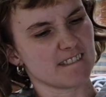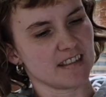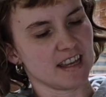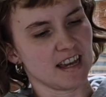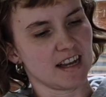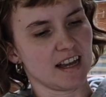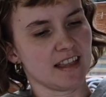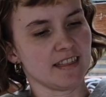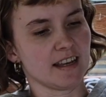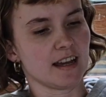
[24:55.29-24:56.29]
yeah,
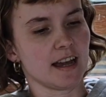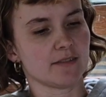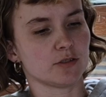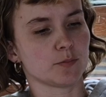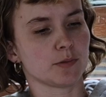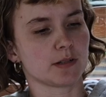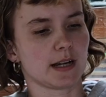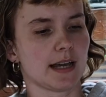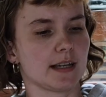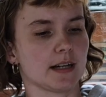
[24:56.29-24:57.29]
and then I have to put
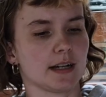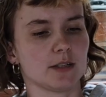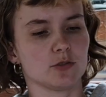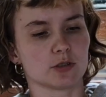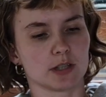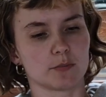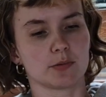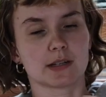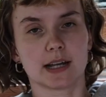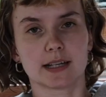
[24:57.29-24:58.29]
like, I usually
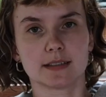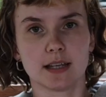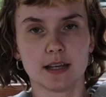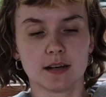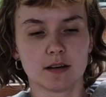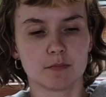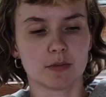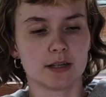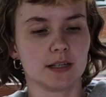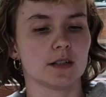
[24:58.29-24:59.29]
put like 10 on
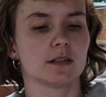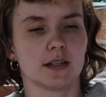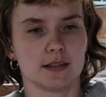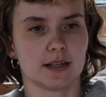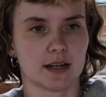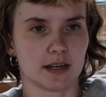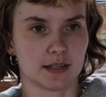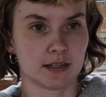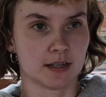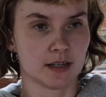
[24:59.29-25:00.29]
my needle, and then
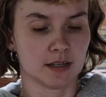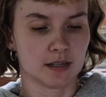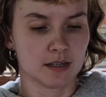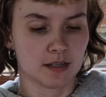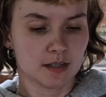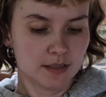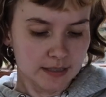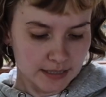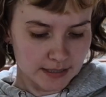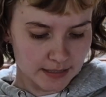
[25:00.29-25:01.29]
I knit